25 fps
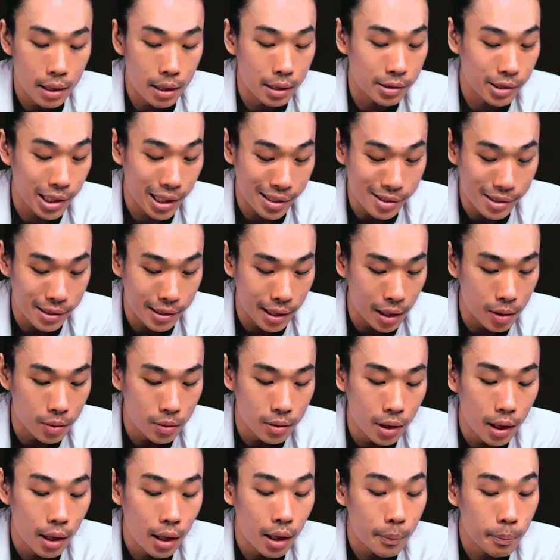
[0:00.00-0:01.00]
just
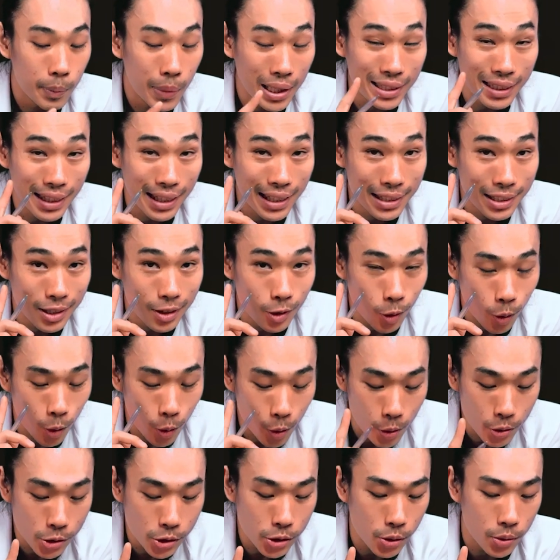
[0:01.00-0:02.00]
now. But it
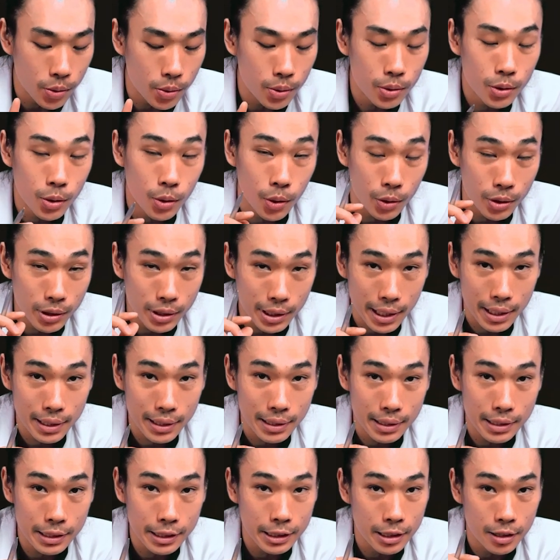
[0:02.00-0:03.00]
also
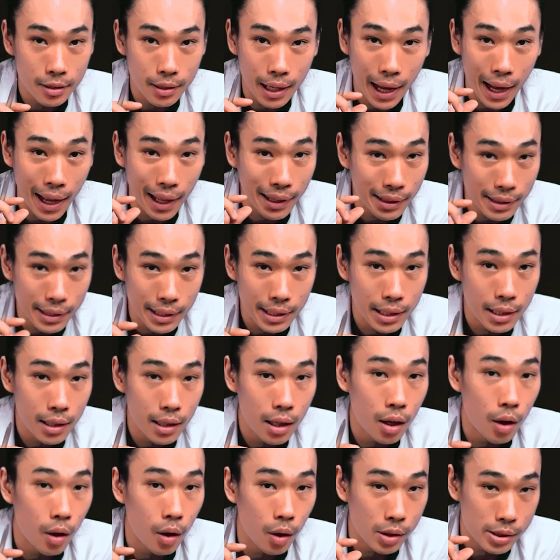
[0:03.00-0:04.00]
contains the
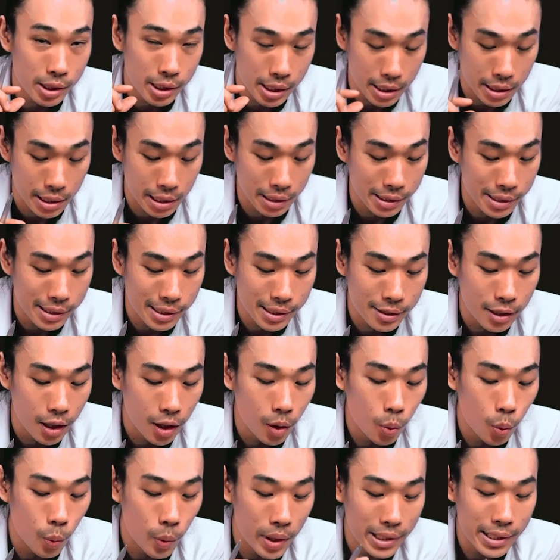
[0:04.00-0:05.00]
antioxidants,
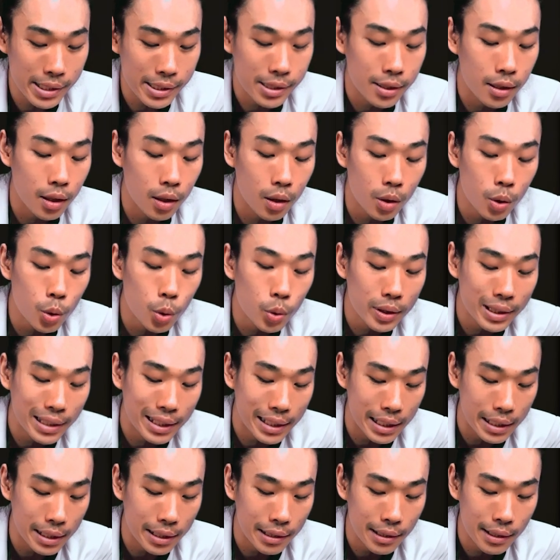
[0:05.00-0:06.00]
which is
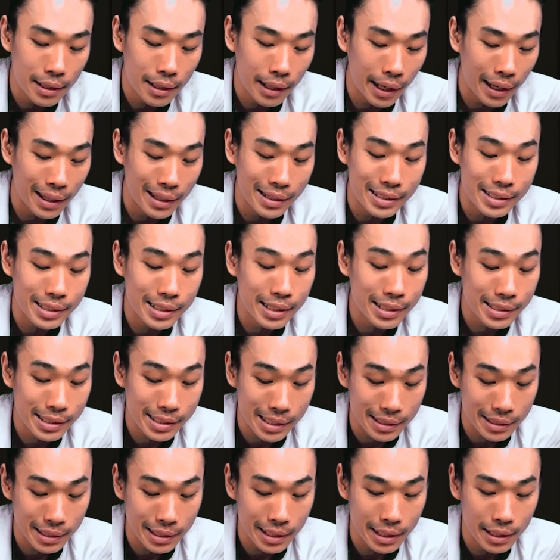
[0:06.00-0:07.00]
lutein and
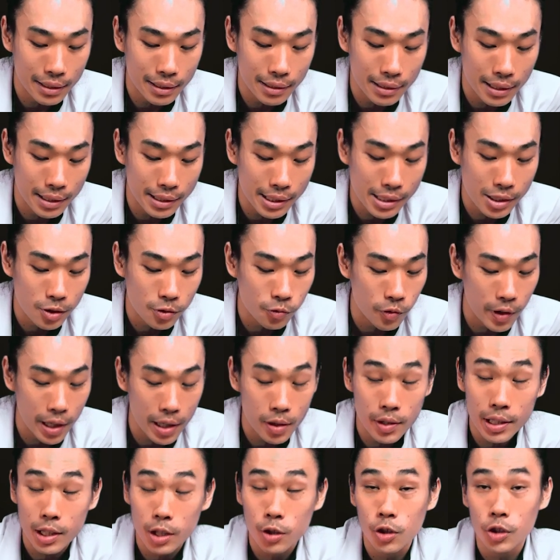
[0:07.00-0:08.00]
zeaxanthin. This is
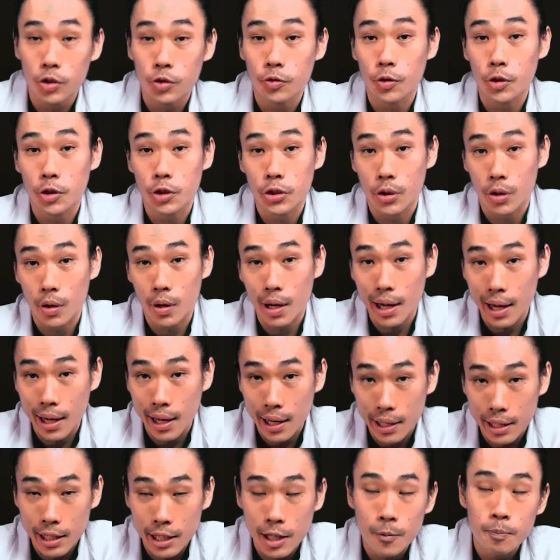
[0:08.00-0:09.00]
very good for your
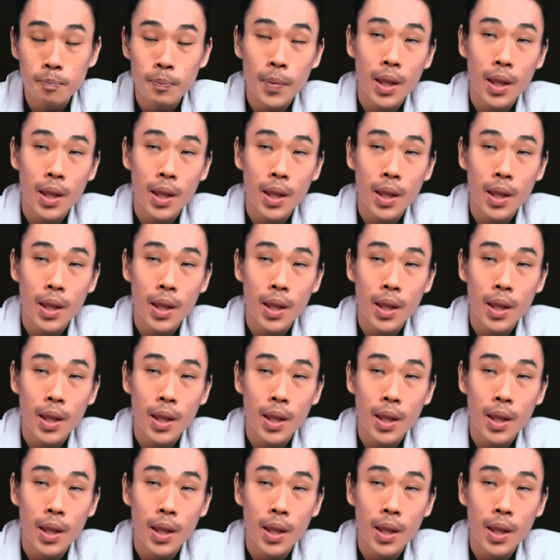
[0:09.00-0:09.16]
eye